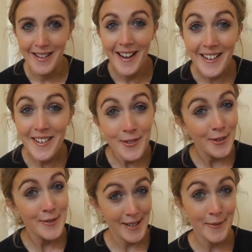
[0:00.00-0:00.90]
And I thought
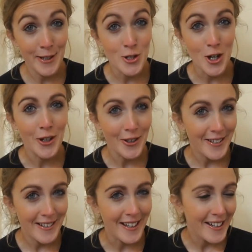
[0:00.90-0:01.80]
he was having a joke,
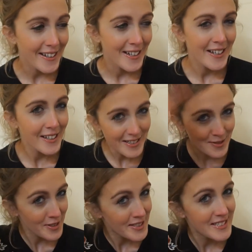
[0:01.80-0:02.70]
like, because
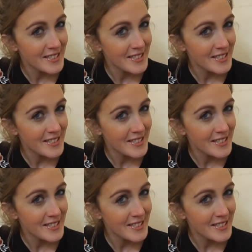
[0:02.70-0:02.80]
we'd